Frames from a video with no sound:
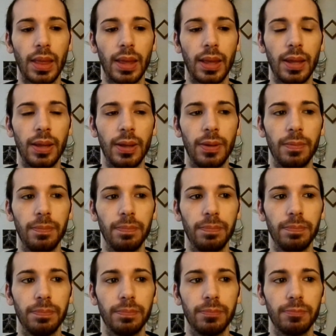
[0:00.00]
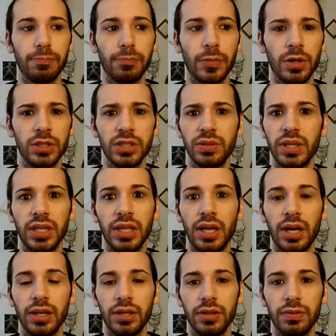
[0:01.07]
or do any
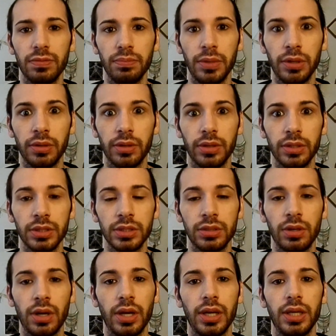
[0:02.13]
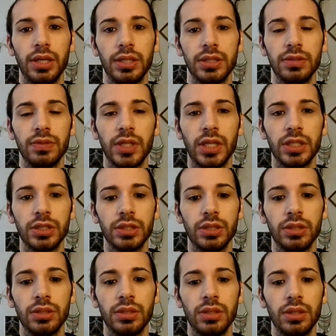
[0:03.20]
kind of mirror scrying and
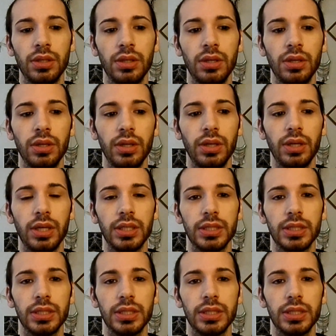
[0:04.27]
divination and